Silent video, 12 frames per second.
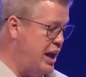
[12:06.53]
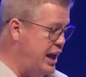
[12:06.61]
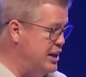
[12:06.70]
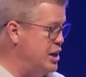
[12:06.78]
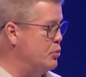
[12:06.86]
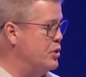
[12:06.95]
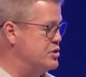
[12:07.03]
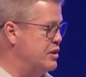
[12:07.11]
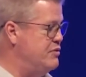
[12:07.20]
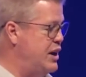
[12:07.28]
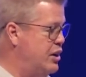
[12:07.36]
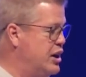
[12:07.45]
And it was a
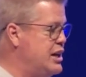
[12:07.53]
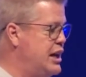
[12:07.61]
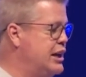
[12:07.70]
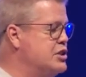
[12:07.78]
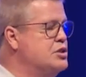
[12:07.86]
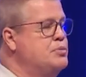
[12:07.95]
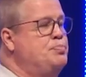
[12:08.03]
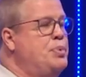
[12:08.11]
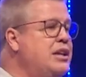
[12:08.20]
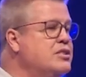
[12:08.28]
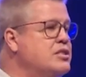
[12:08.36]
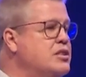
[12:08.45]
very
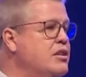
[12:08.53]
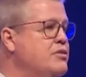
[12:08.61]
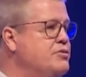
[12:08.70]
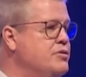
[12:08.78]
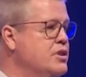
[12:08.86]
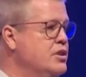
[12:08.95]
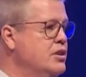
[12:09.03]
expensive